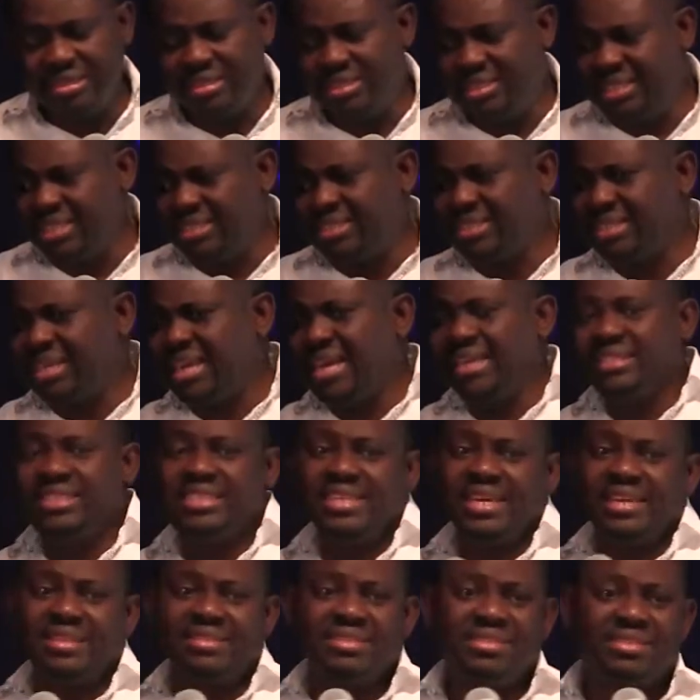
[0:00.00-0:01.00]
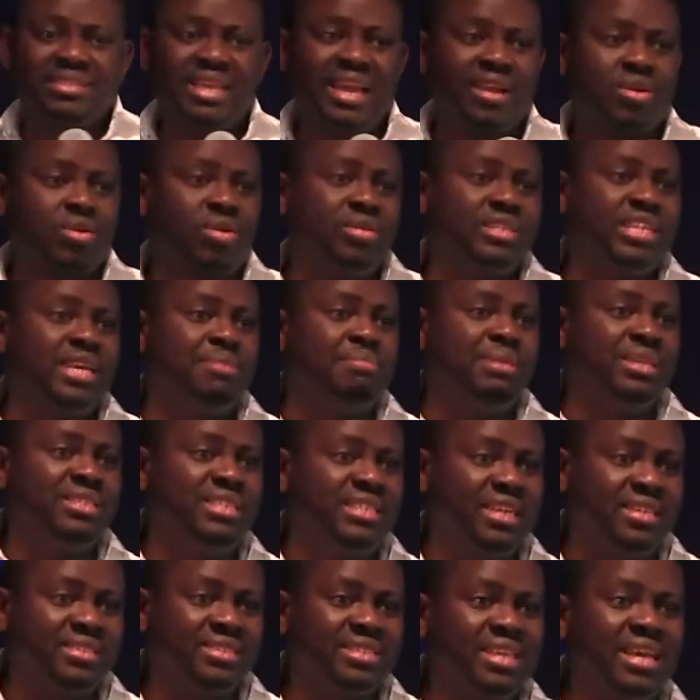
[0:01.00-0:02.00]
These agents, I call them
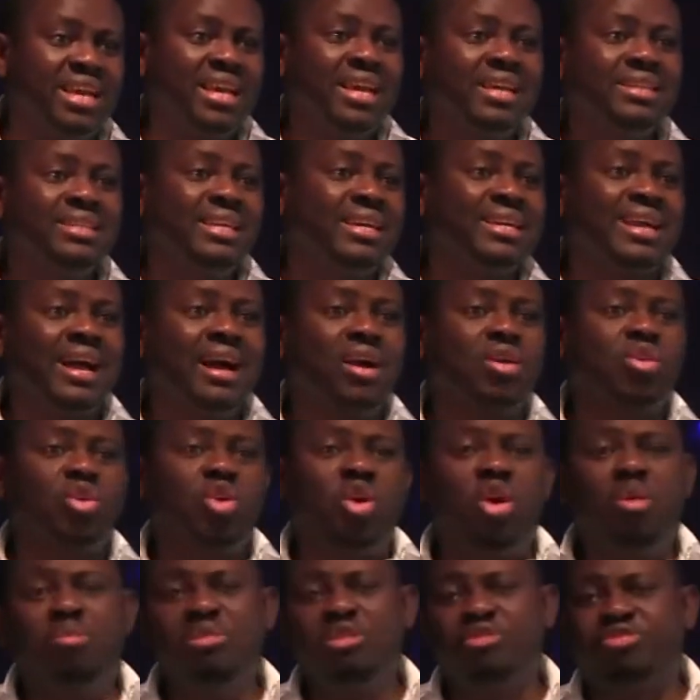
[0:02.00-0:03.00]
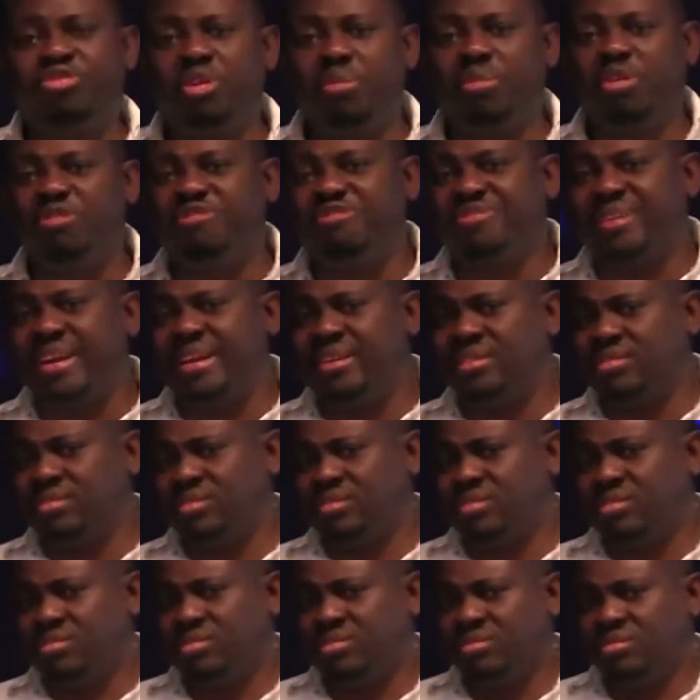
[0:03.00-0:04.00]
agents, they can come in form of
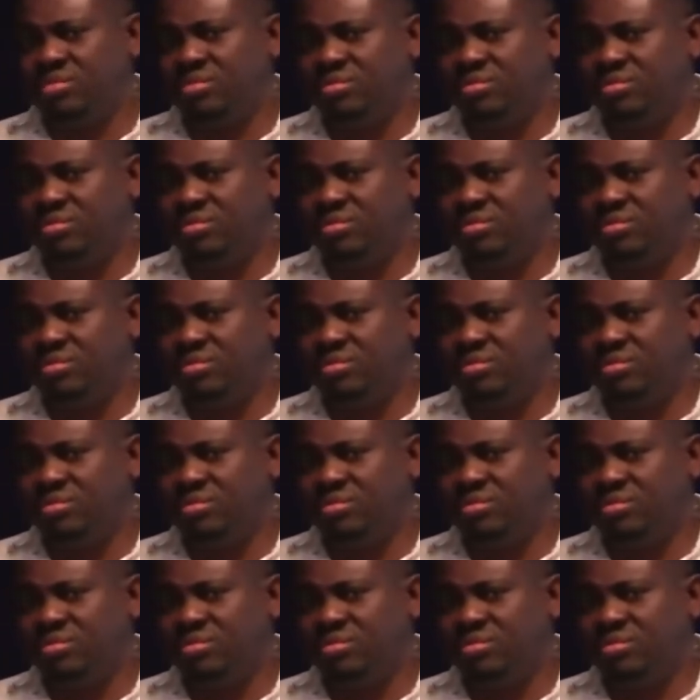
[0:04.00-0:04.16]
friends.